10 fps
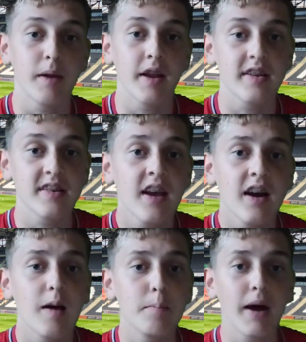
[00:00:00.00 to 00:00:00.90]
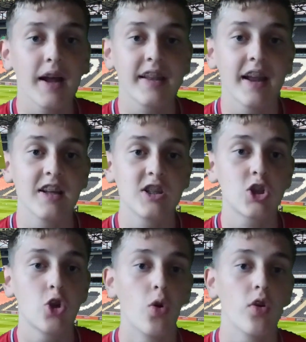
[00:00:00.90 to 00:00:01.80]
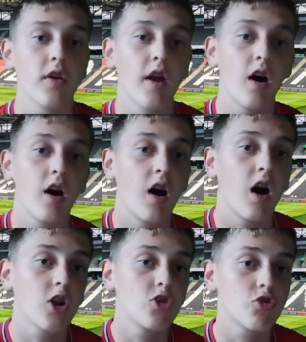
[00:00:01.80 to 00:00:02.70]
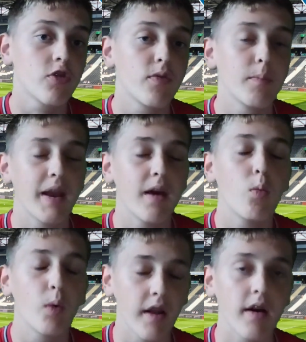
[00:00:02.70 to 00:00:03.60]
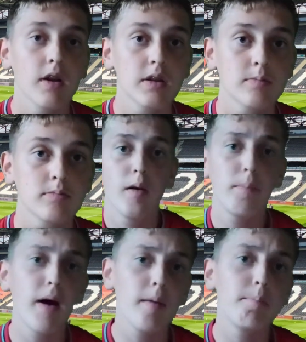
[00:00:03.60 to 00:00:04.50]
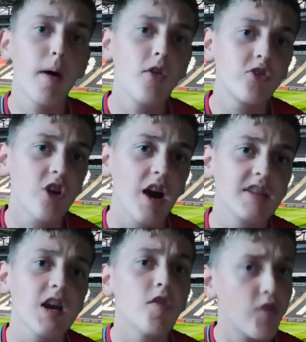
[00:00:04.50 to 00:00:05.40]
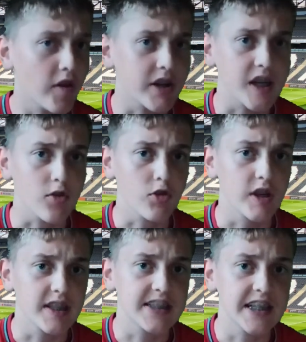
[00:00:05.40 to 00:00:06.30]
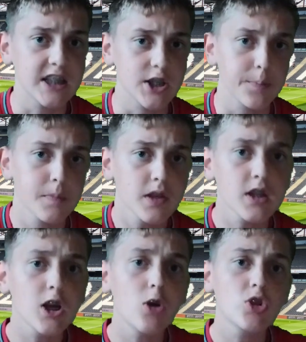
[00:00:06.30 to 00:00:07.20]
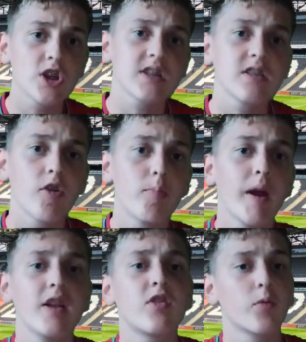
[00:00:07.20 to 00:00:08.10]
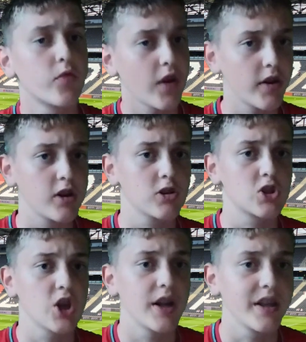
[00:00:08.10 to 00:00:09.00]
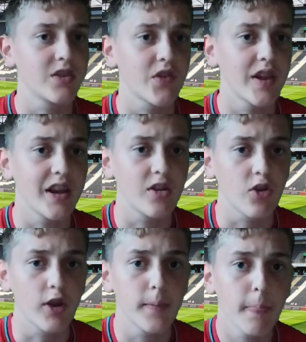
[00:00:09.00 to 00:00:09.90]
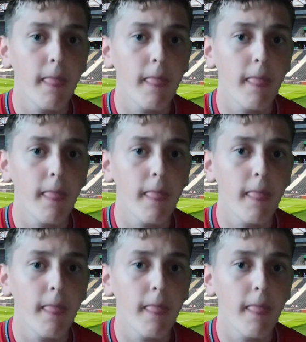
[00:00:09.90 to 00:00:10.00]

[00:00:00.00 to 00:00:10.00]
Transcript: minutes and Matt Dennis scored on the 100th minute winner. But both sides are very different this season, and Colchester have made some very good signings for League 2.